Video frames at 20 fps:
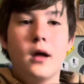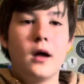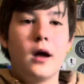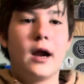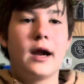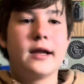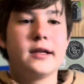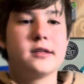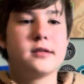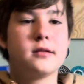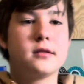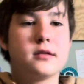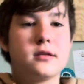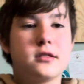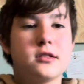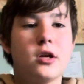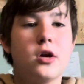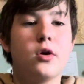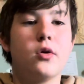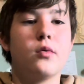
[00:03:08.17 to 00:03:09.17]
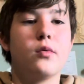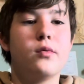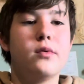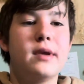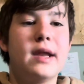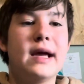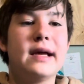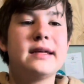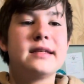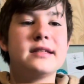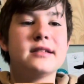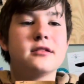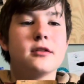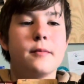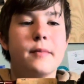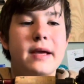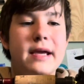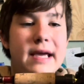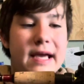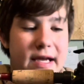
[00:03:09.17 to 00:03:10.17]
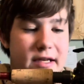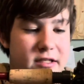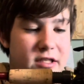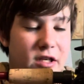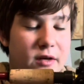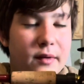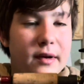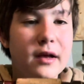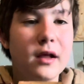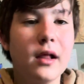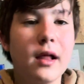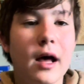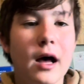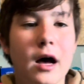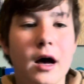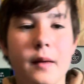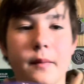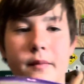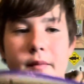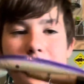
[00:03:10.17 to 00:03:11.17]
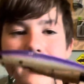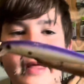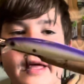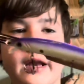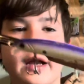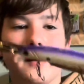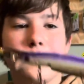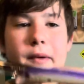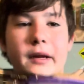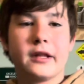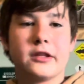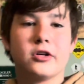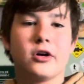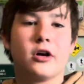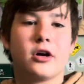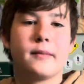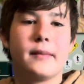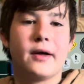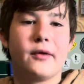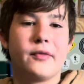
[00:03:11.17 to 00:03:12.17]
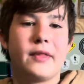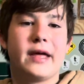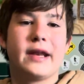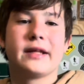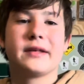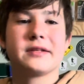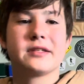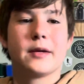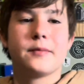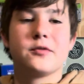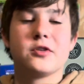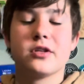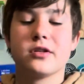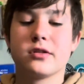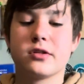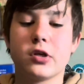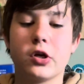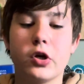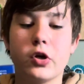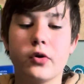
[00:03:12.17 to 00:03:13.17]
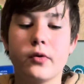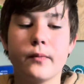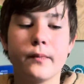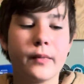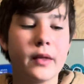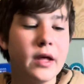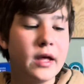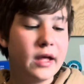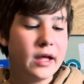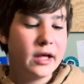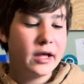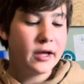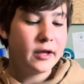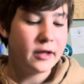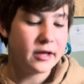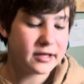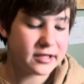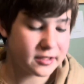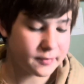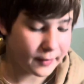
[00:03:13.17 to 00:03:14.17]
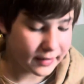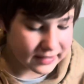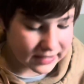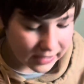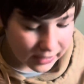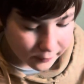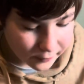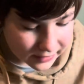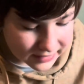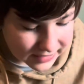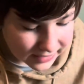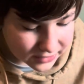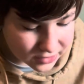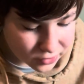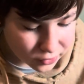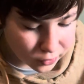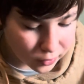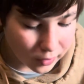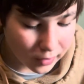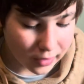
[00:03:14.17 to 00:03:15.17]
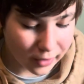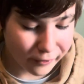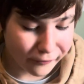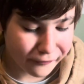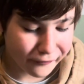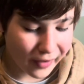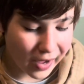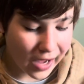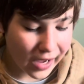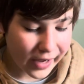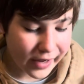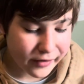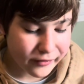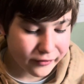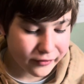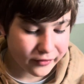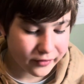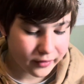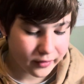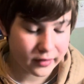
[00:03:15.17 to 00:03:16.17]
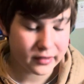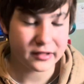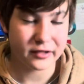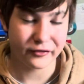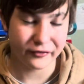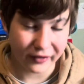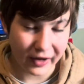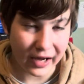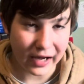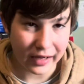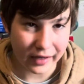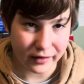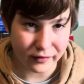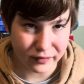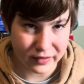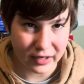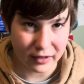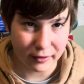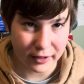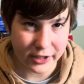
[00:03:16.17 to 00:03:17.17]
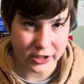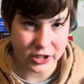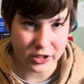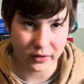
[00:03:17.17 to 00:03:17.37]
Alright, so next is a bait casting reel. Then I'm going to talk about that exception. So this is my Daiwa Tatula, a 5:5 gear ratio.